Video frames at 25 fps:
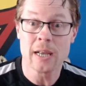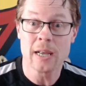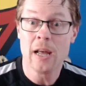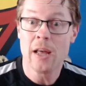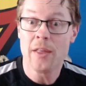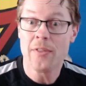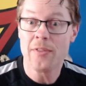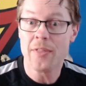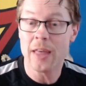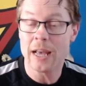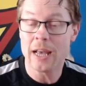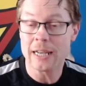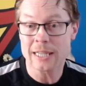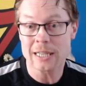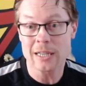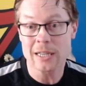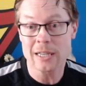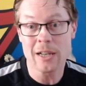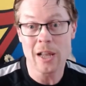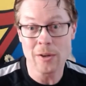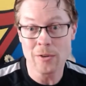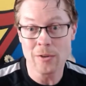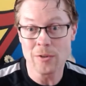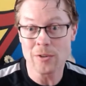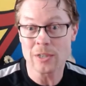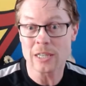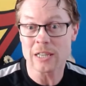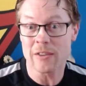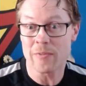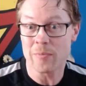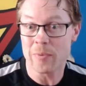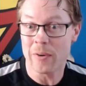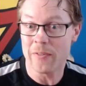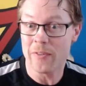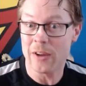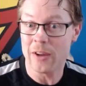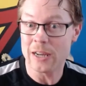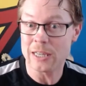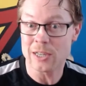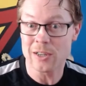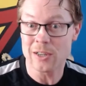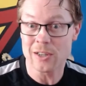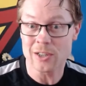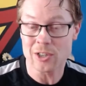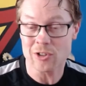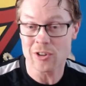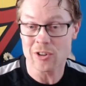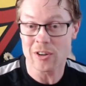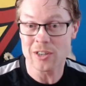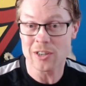there's loads of professional
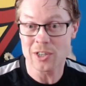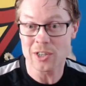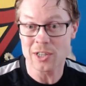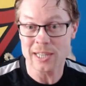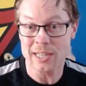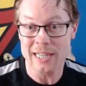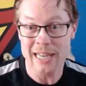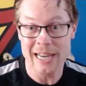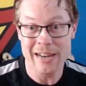astrologers here